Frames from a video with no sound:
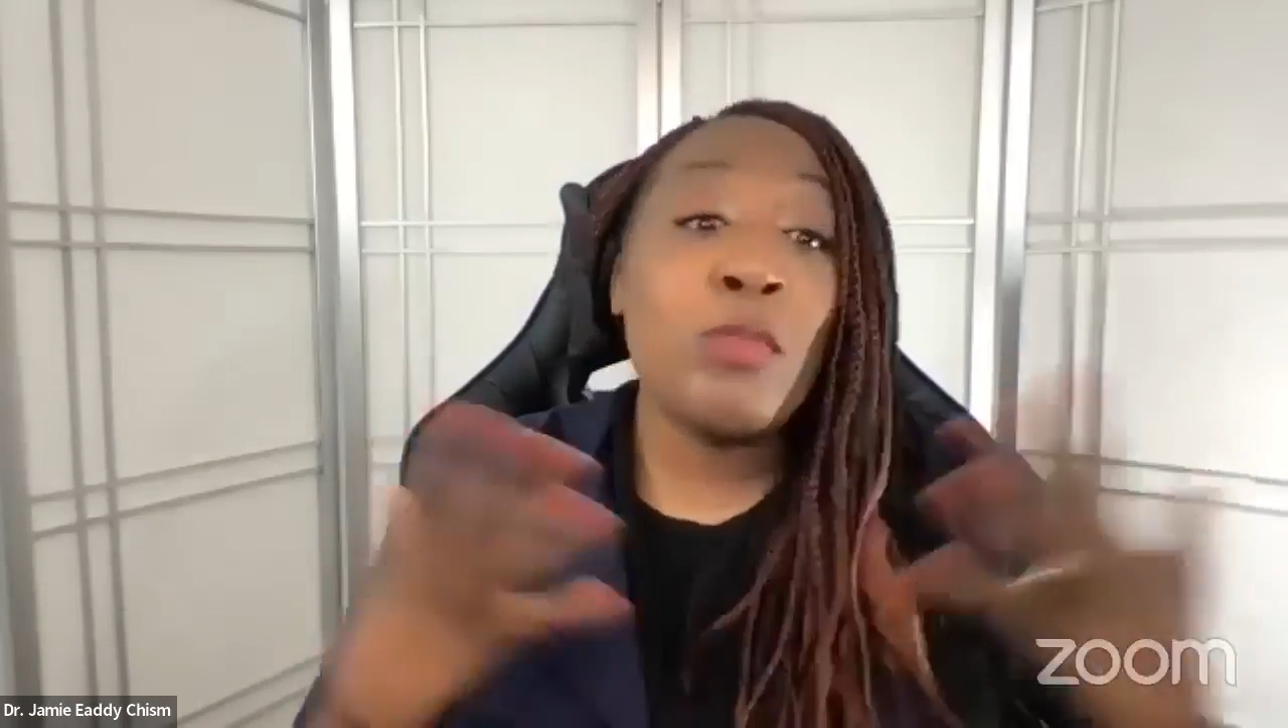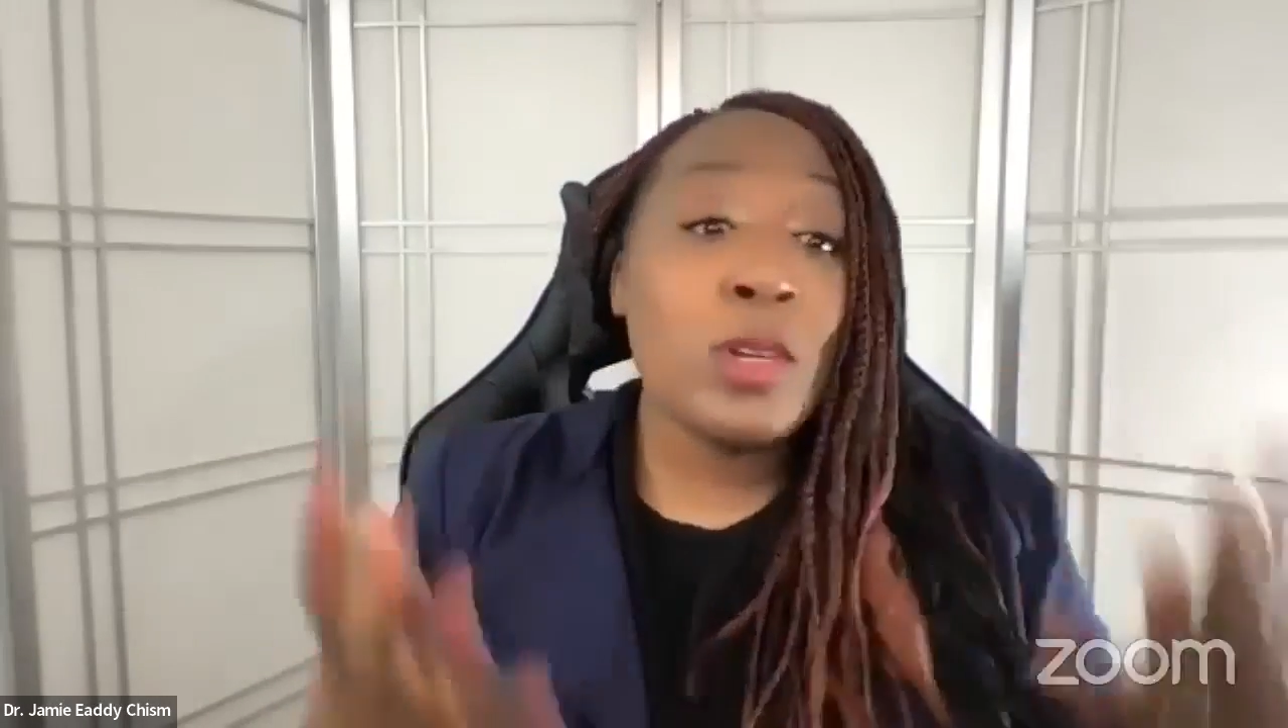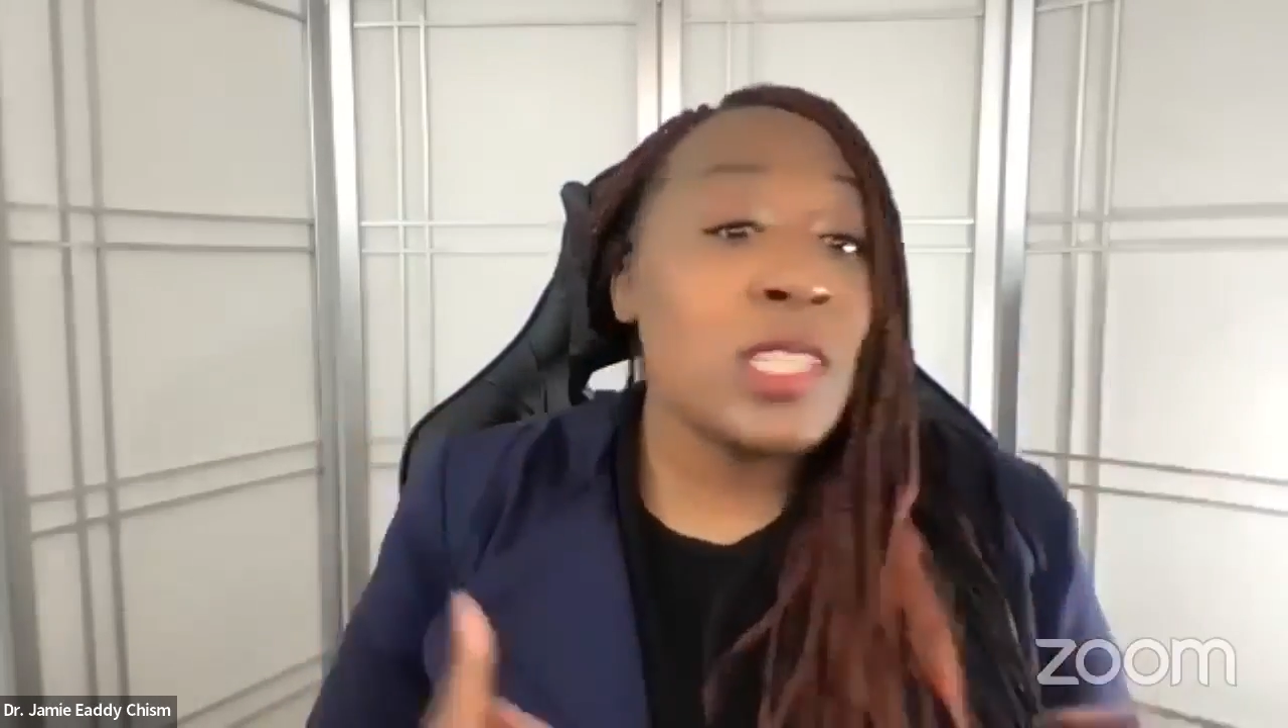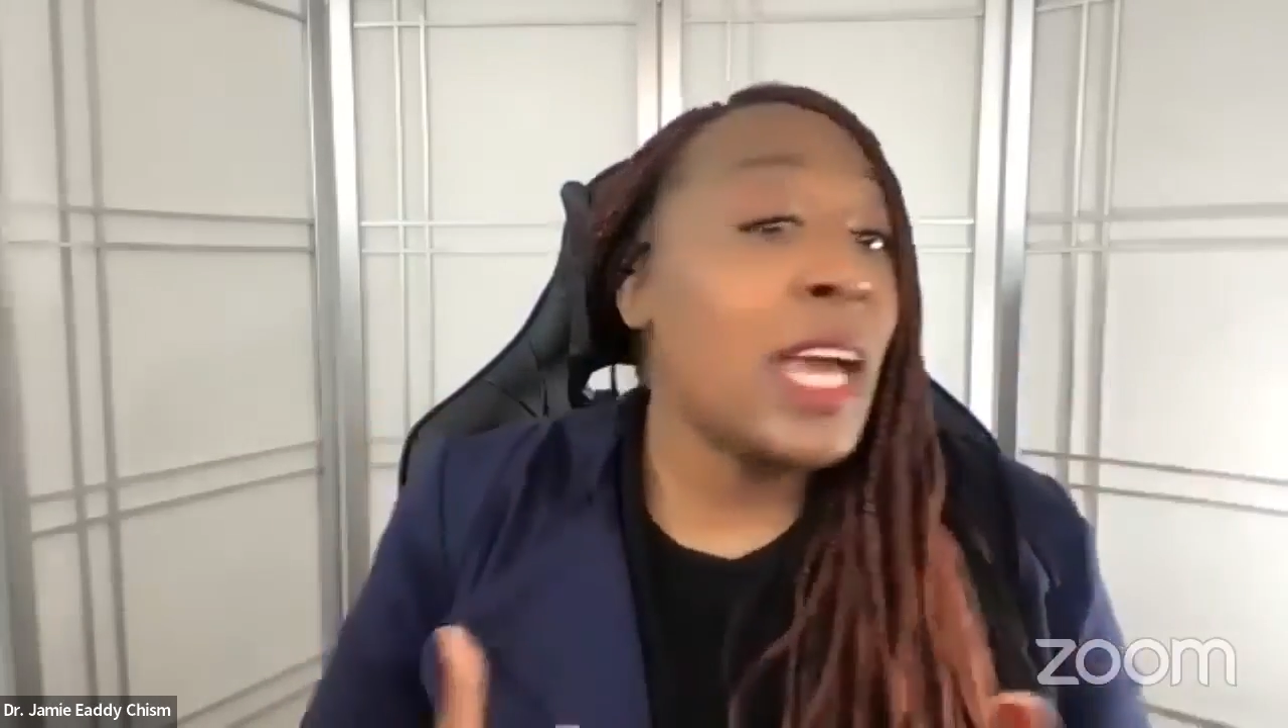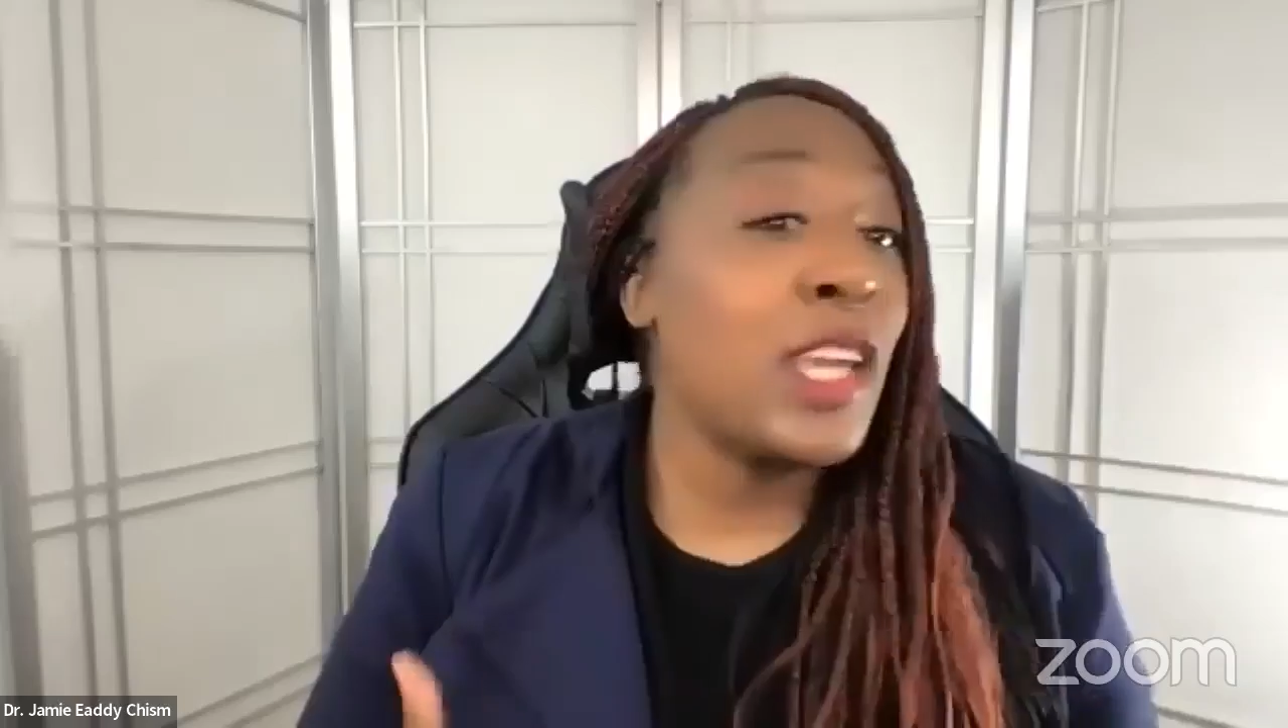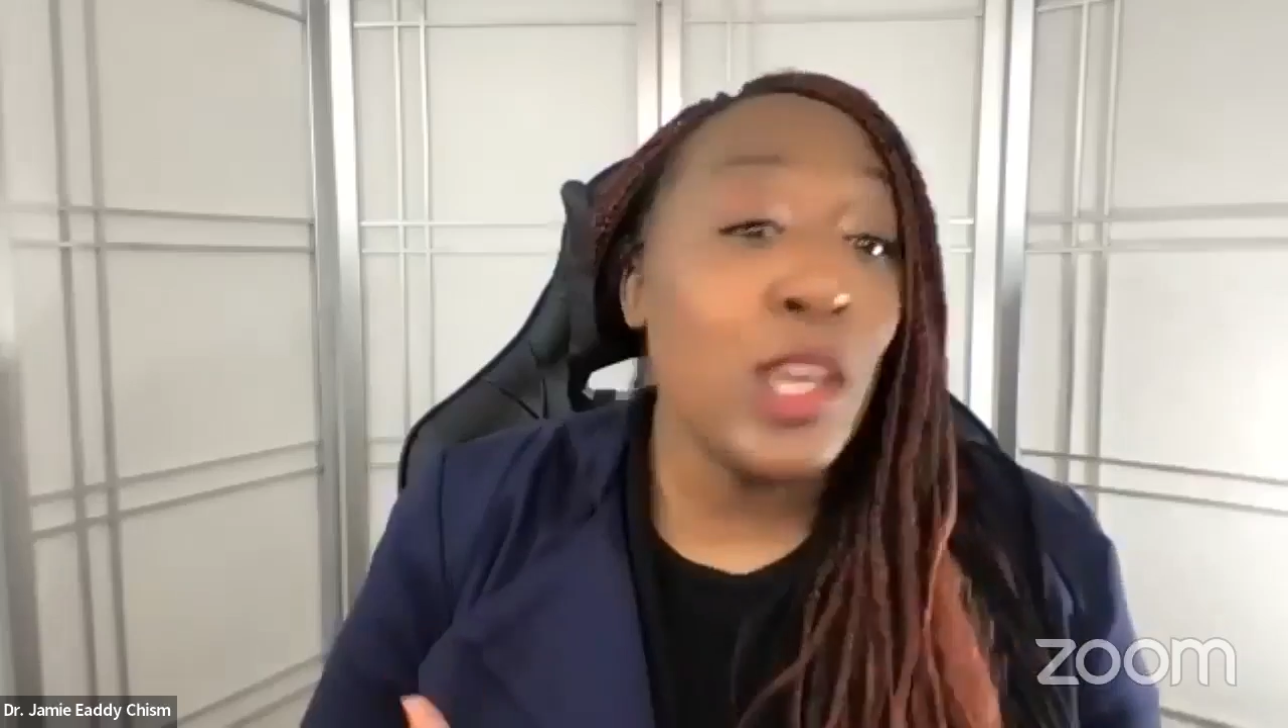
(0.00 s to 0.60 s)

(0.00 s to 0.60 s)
looks like